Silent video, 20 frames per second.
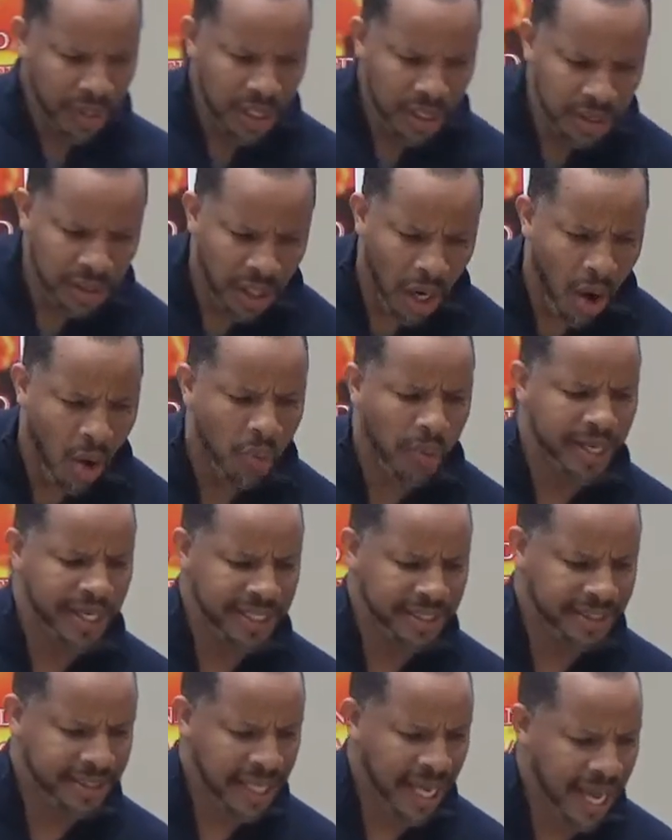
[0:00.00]
So when he
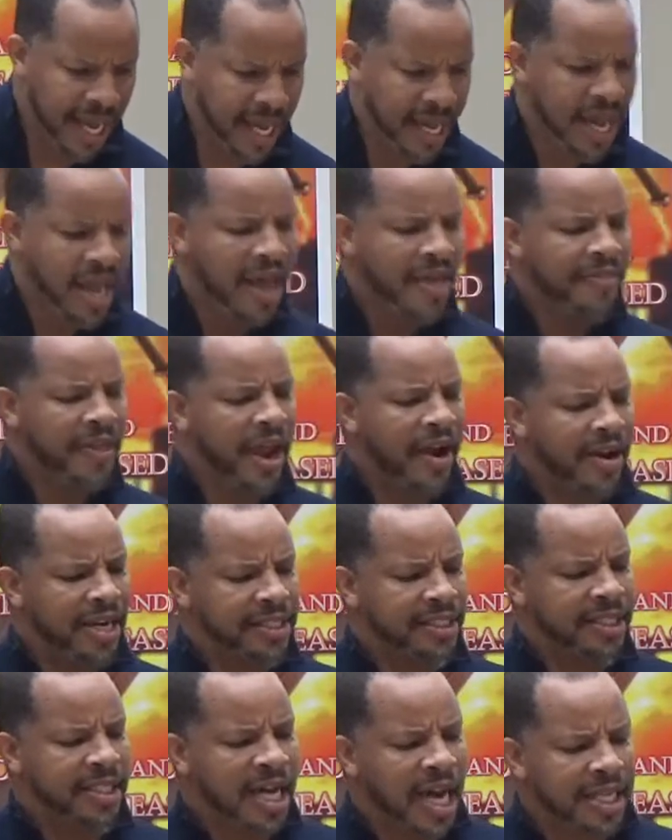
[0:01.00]
said there
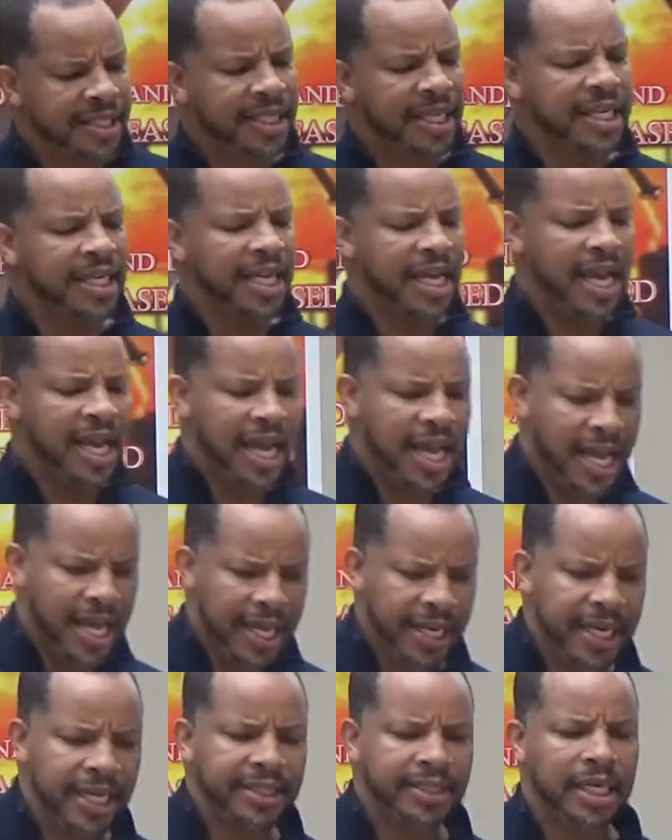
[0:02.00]
is nothing
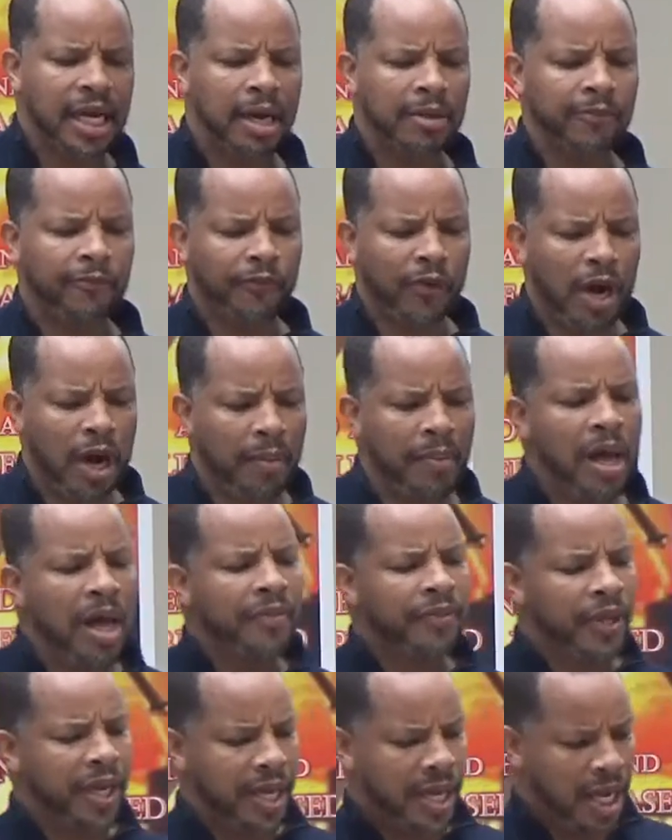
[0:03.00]
hid, this comes from
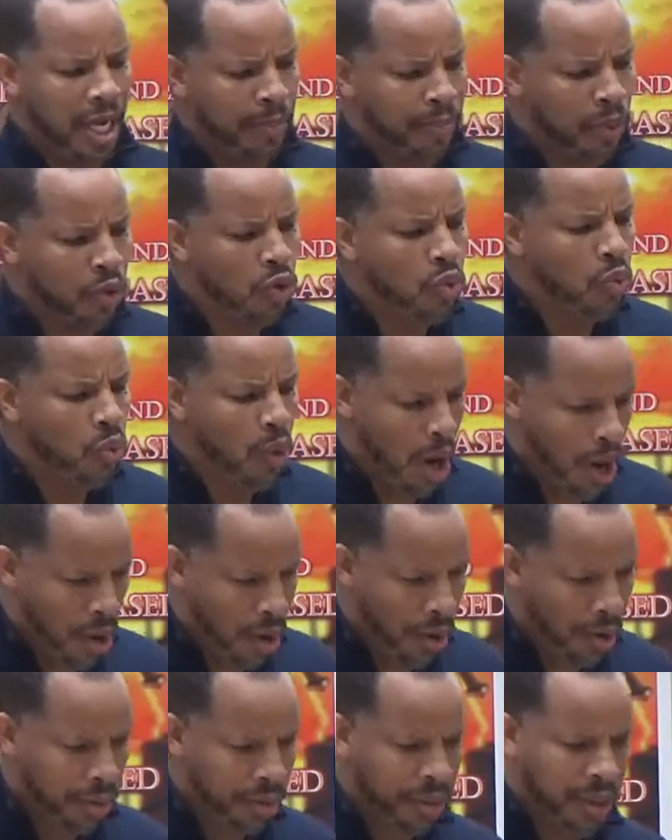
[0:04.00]
the Hebrew
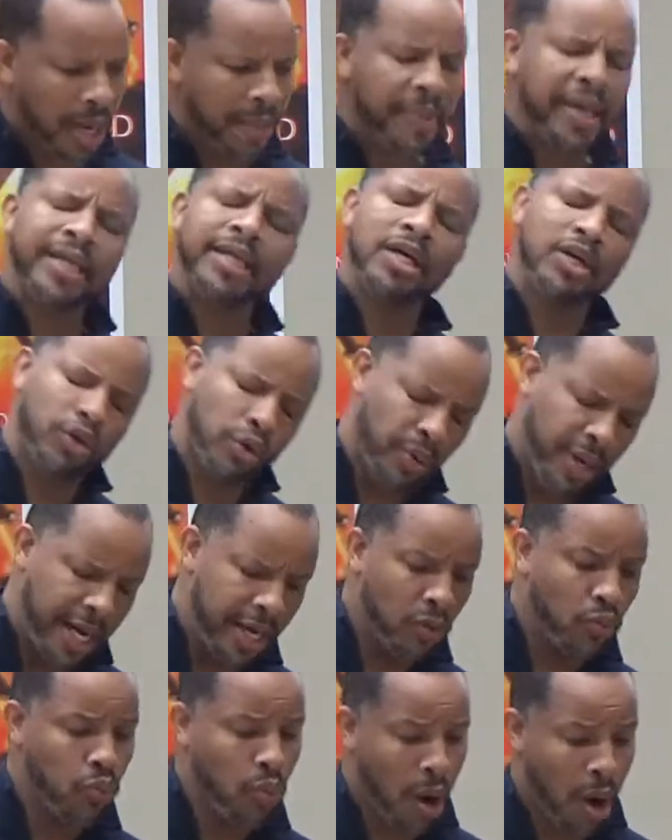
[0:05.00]
word, I mean the
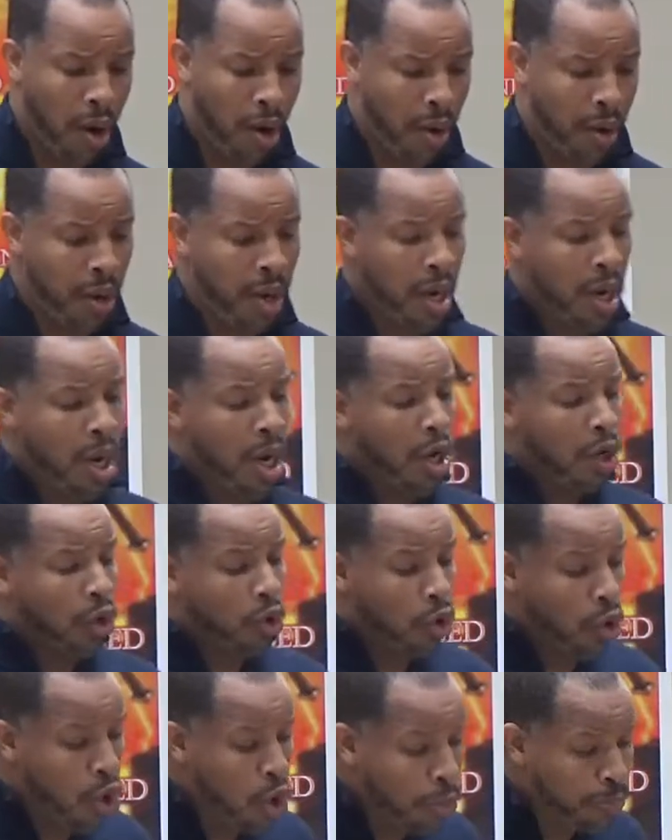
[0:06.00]
Greek word
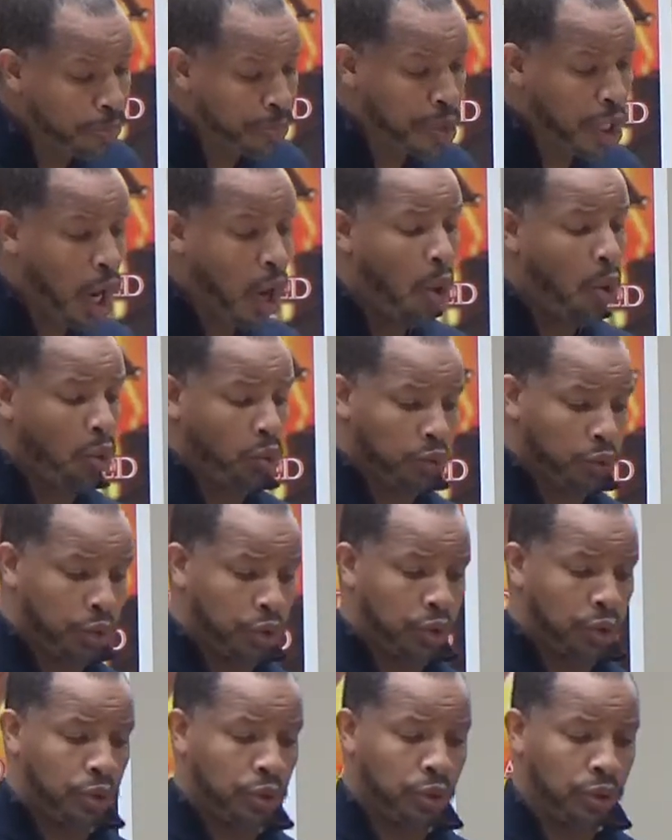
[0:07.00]

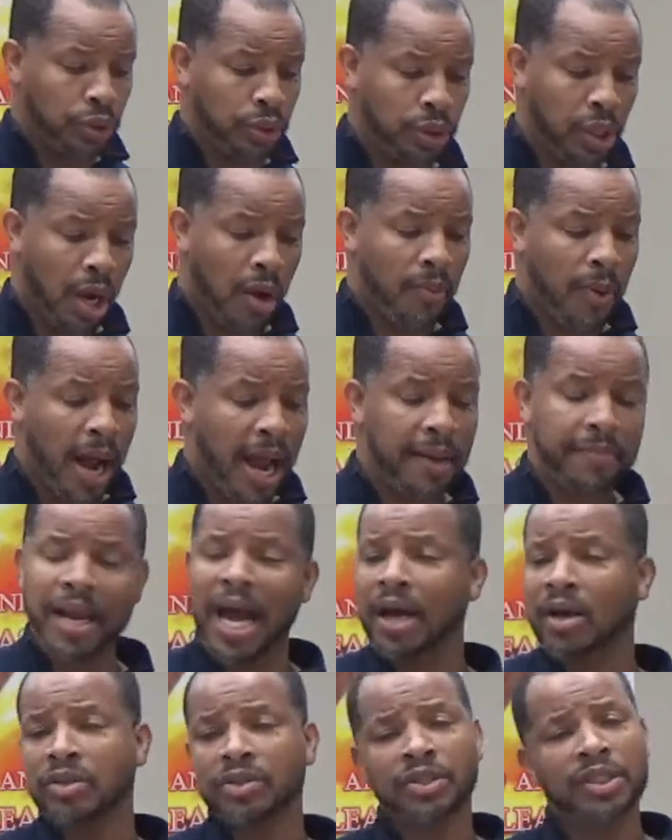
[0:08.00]
kryptos. All right, I'm
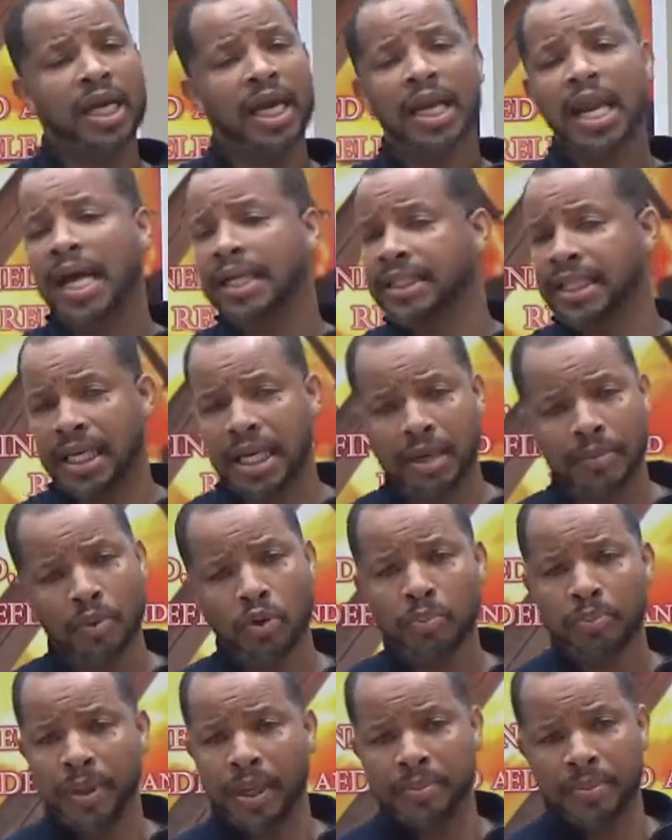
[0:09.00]
not gonna say it like the
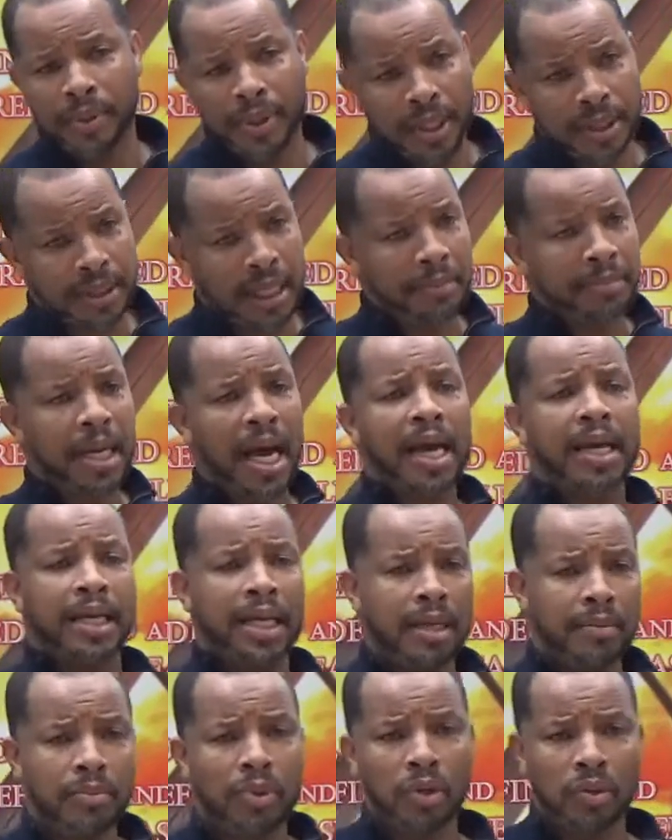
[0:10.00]
Hebrew people because I'm not
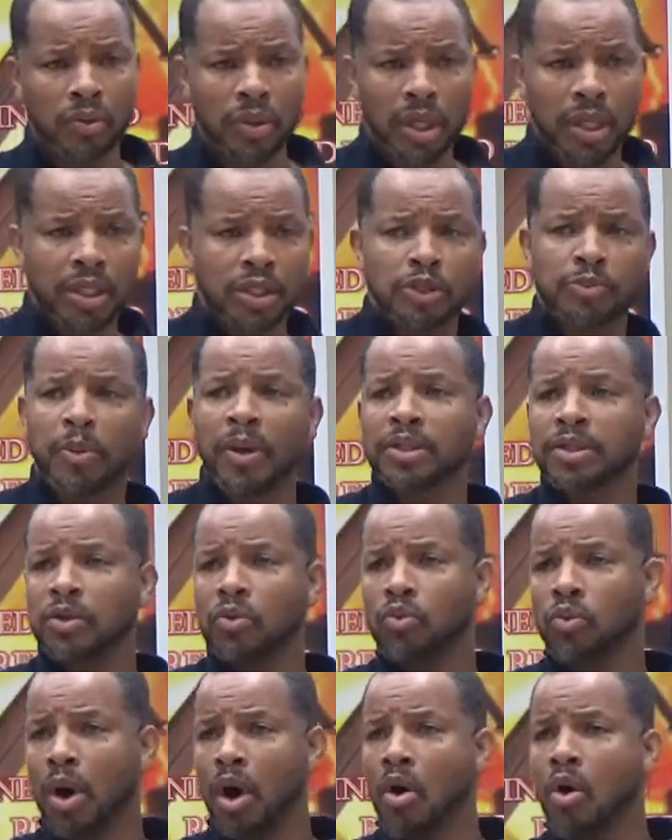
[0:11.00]
Hebrew. You're
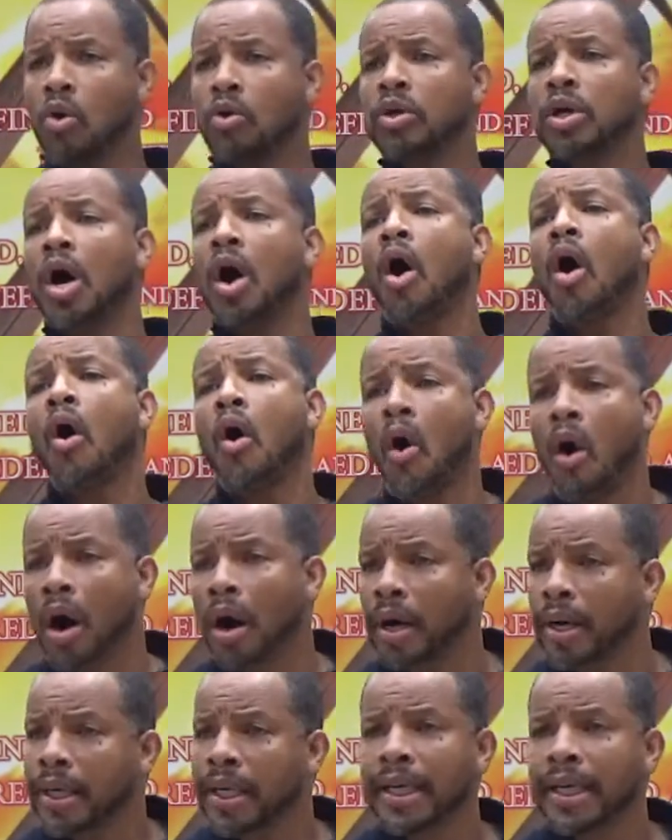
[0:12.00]
supposed to roll the R.